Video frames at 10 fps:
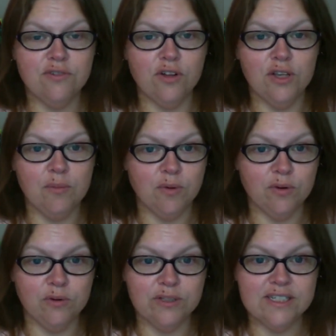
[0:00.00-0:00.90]
volume or a
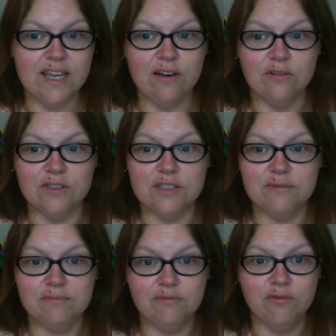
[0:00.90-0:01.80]
good sales
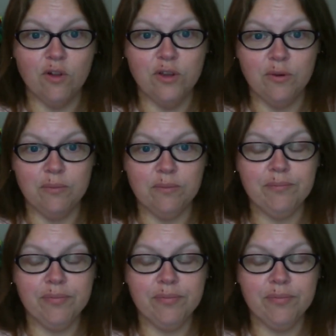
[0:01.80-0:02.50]
volume